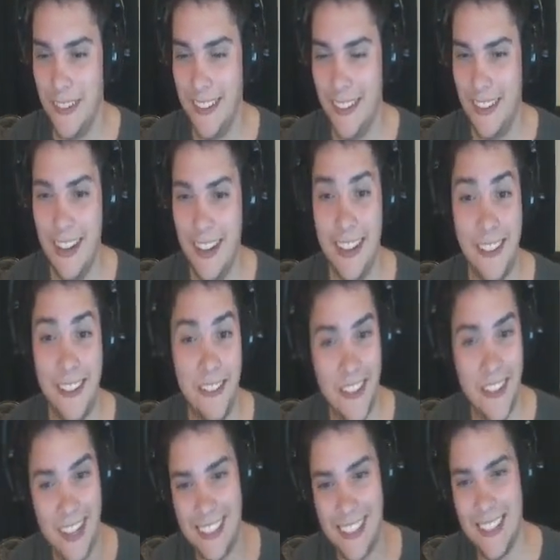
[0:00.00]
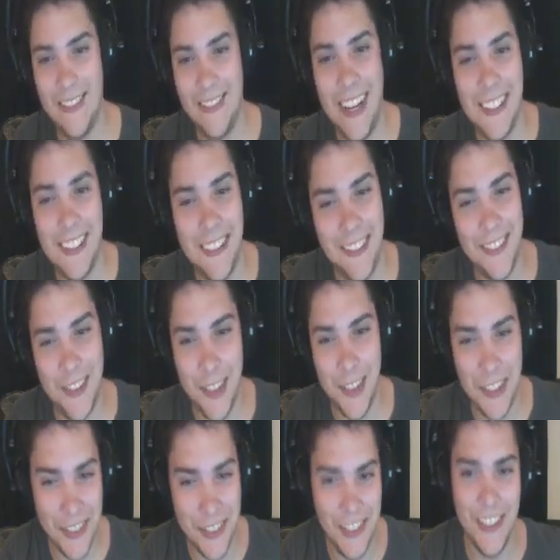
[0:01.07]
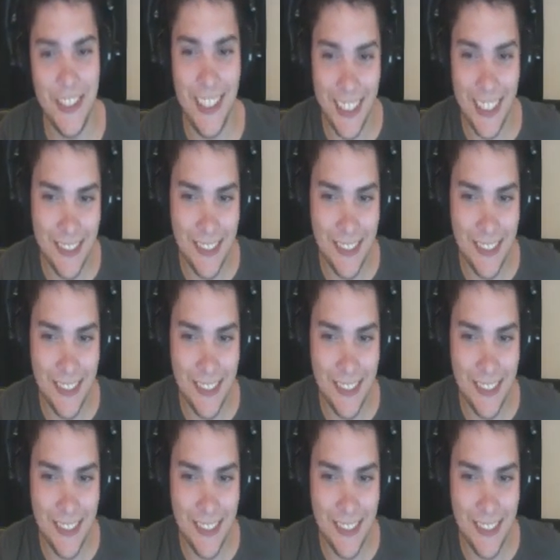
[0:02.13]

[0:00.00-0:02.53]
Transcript: Thanks to Matt, of course, for joining.